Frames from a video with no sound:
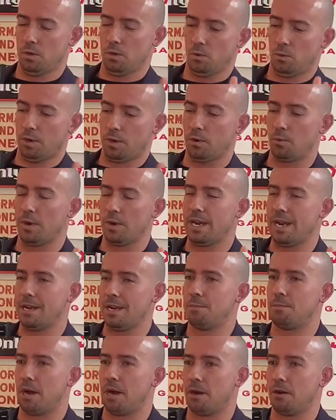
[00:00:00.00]
know, we don't want any
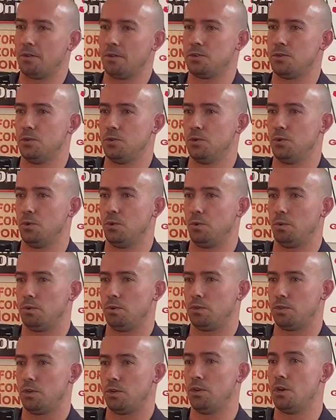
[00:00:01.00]
buyer to
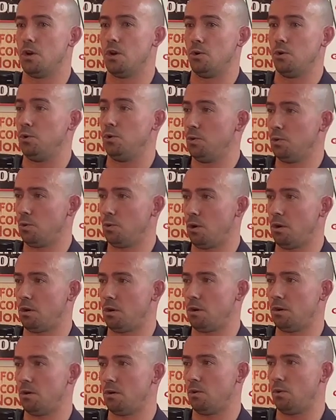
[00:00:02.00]
know who you
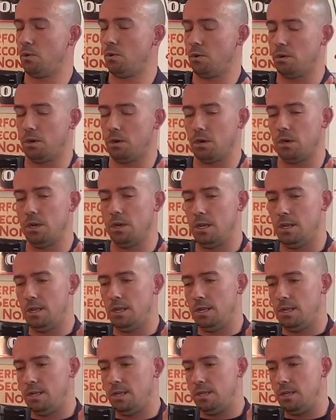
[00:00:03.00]
are, or,
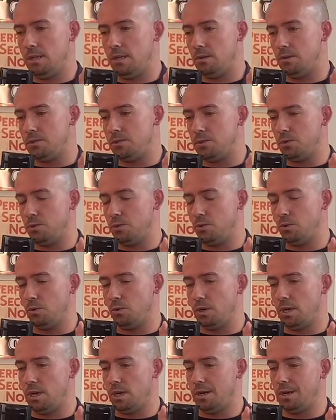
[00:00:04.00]
you know,
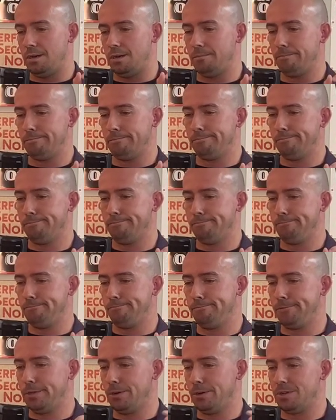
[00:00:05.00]

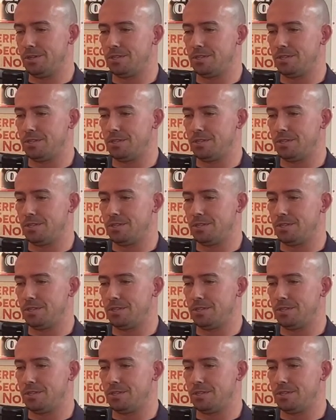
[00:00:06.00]
to